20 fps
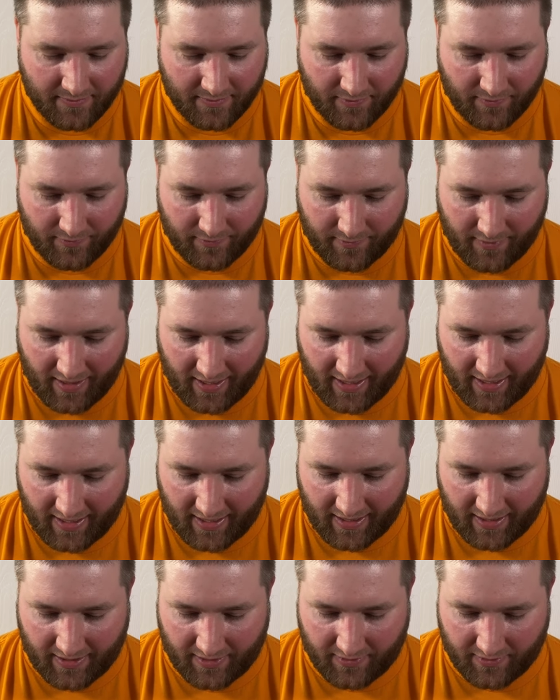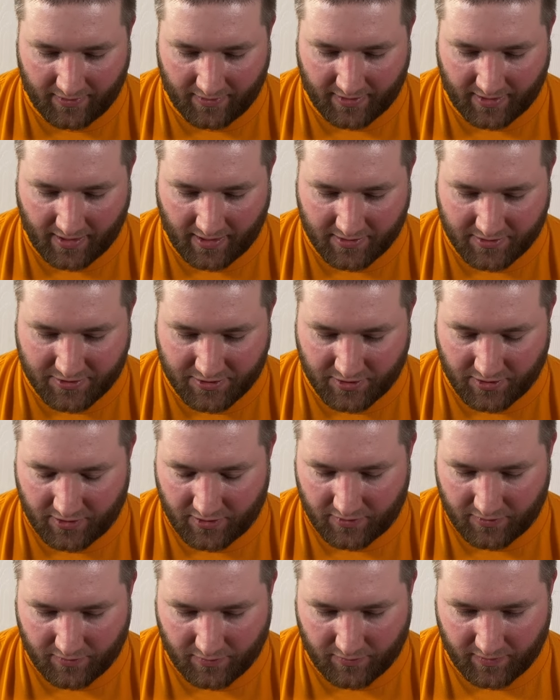Wow. Okay,
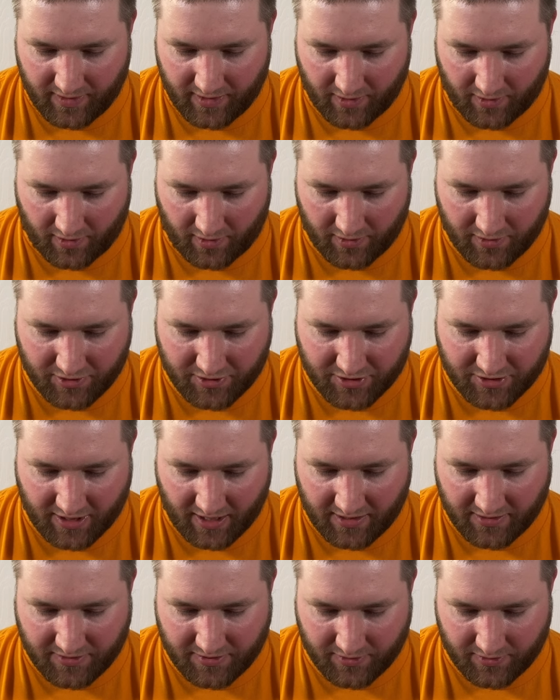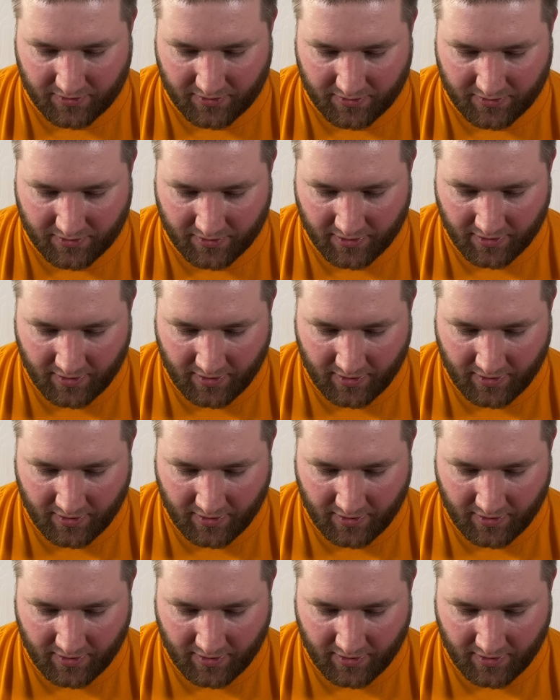so we are centered.